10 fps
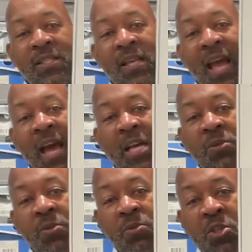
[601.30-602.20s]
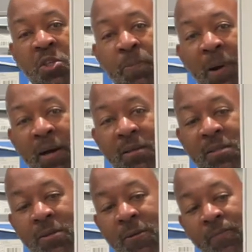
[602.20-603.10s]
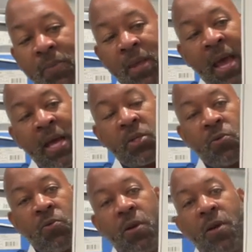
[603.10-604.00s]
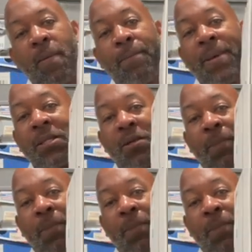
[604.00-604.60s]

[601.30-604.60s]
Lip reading: is the actual shoebox. actual pizza